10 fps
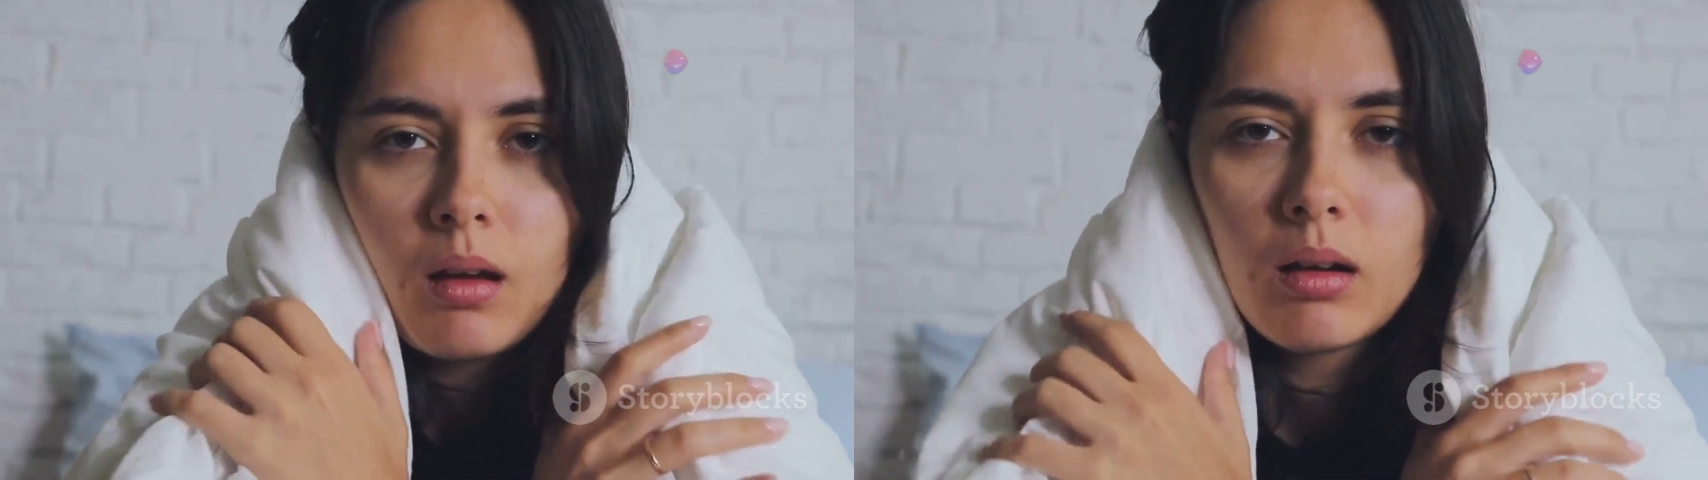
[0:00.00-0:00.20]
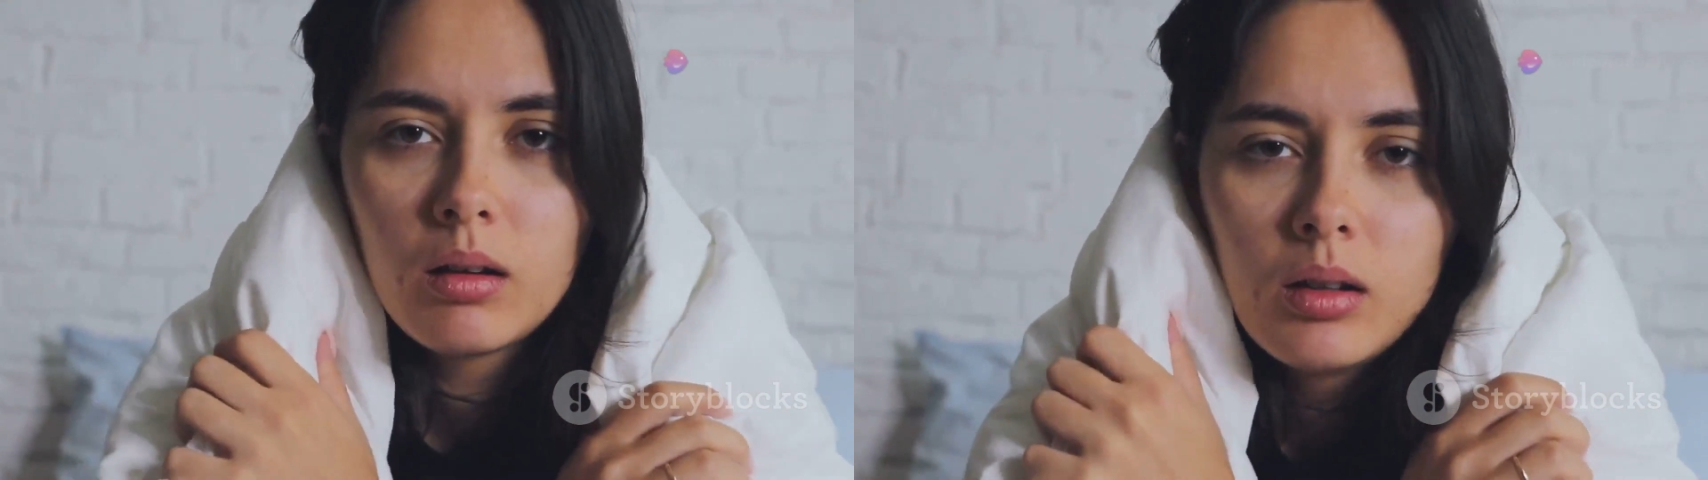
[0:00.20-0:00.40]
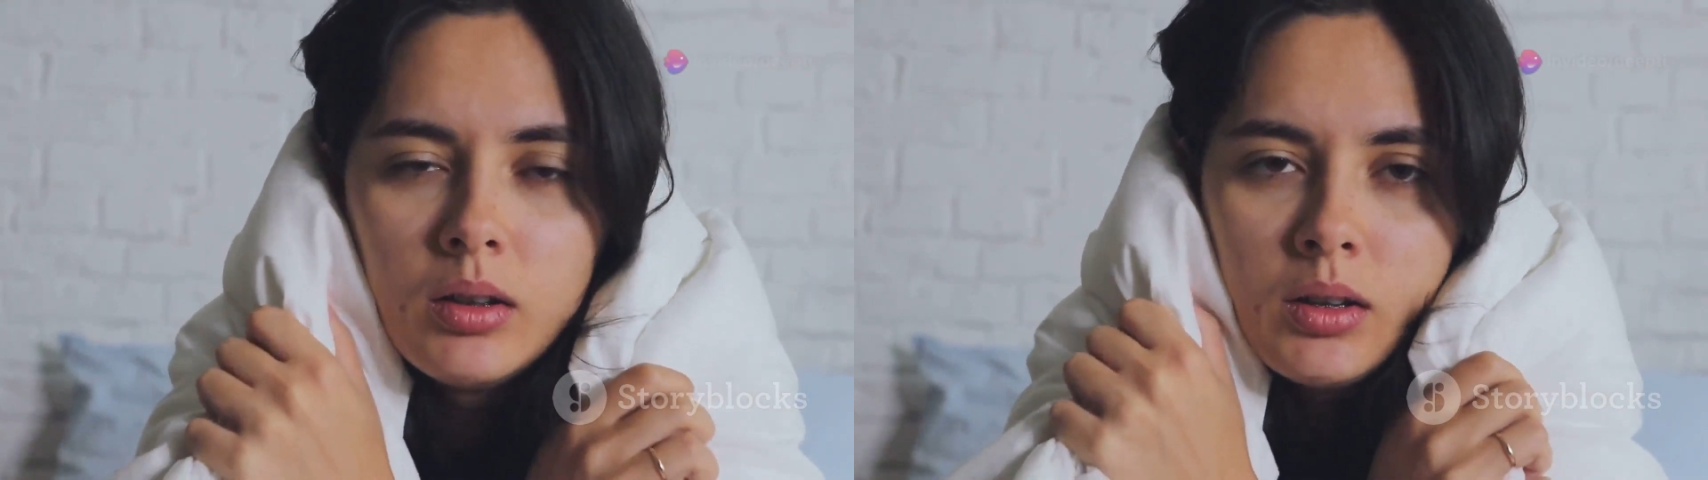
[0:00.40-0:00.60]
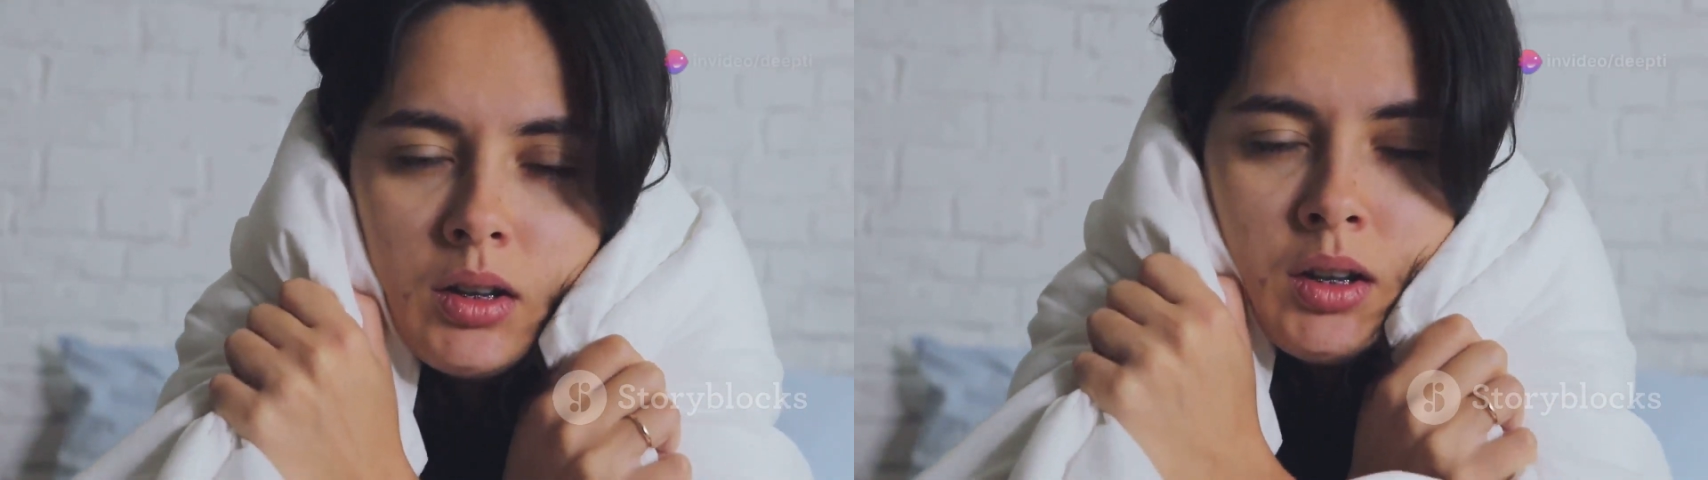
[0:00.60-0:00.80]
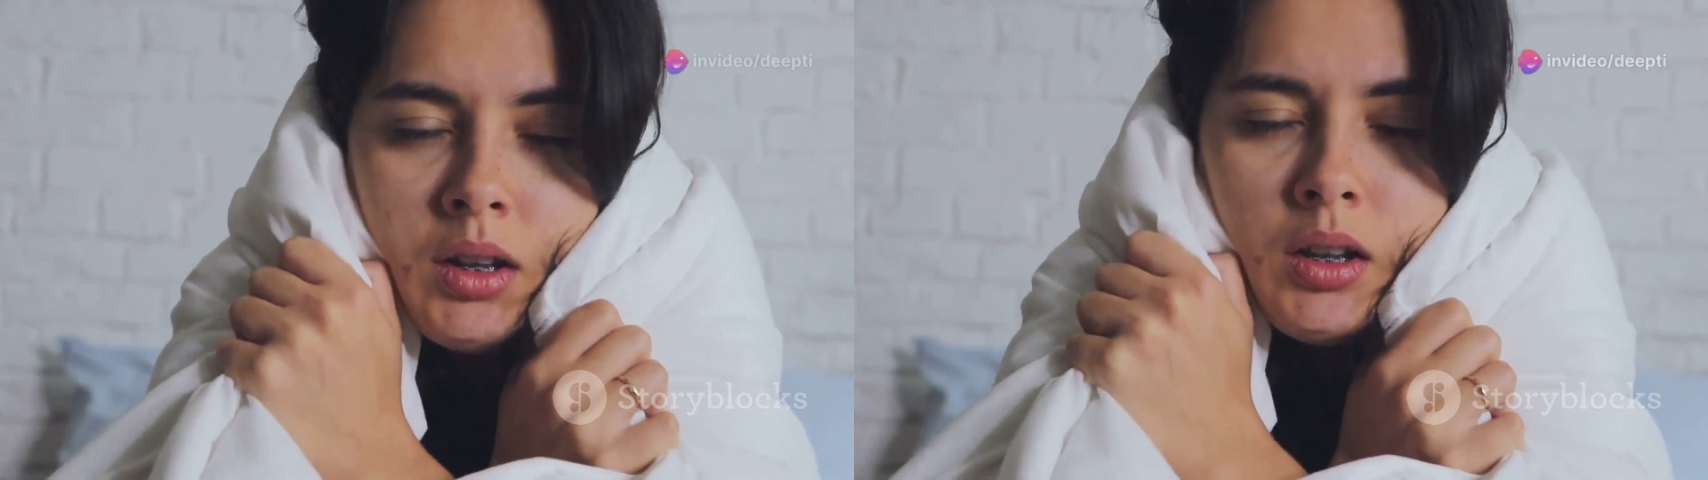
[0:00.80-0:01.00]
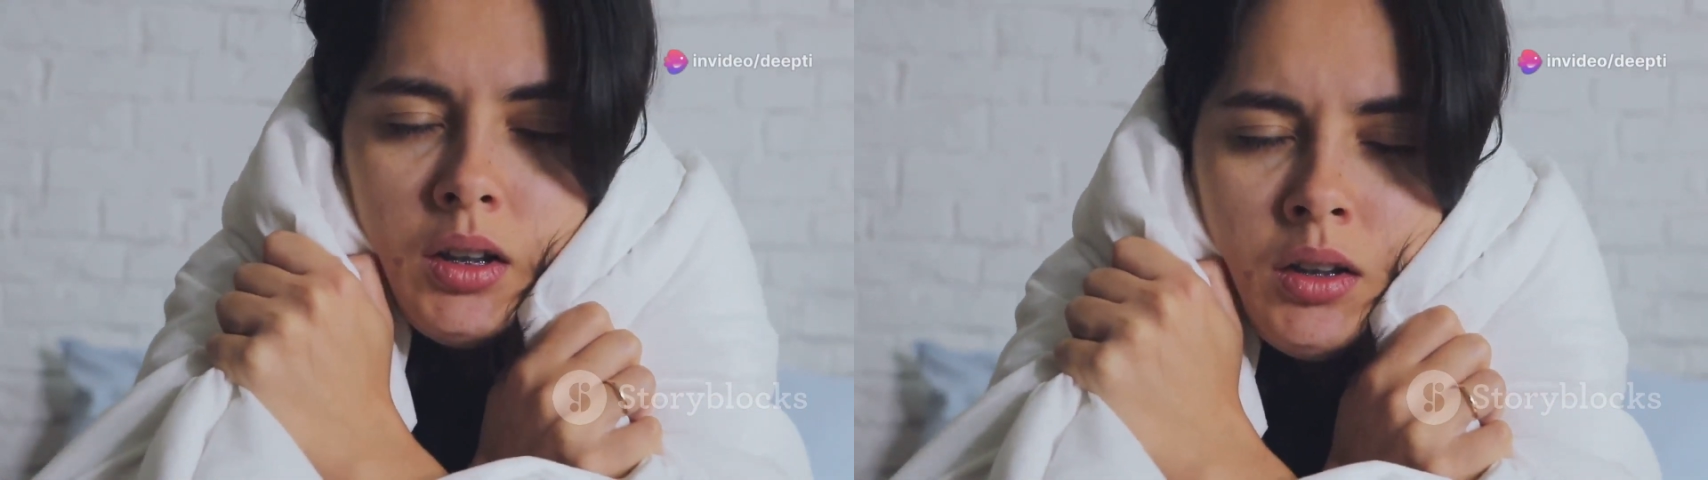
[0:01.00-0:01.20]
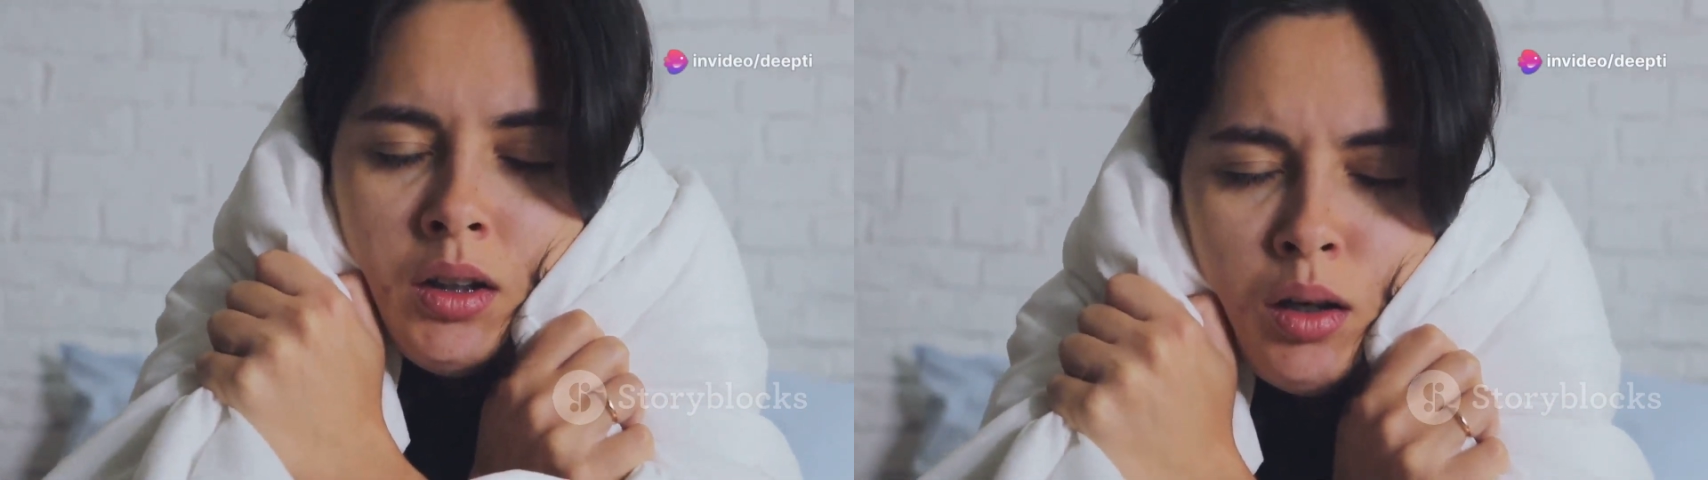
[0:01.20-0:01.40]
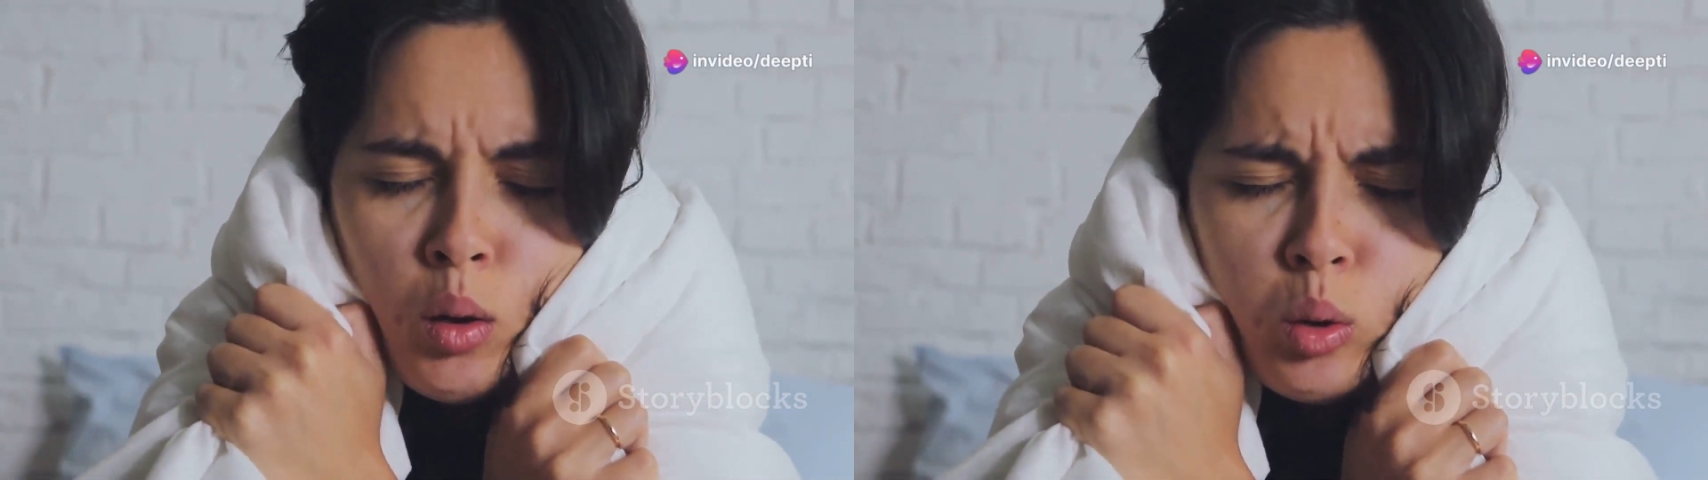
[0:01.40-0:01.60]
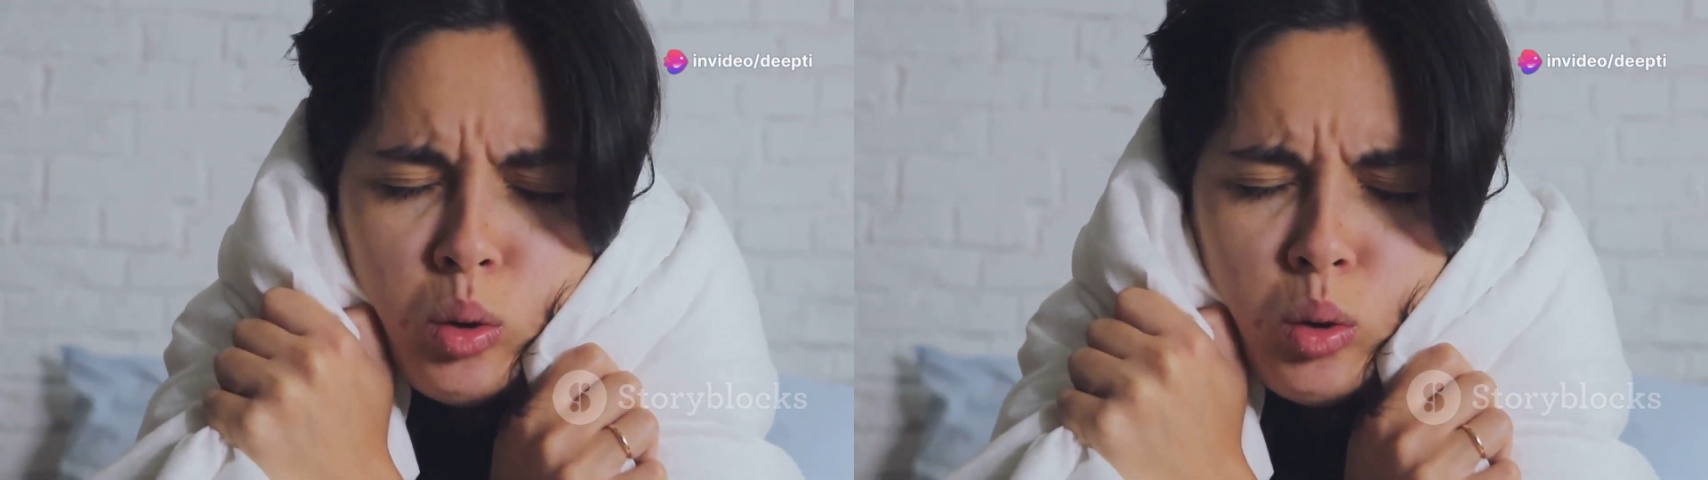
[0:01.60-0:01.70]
A fever associated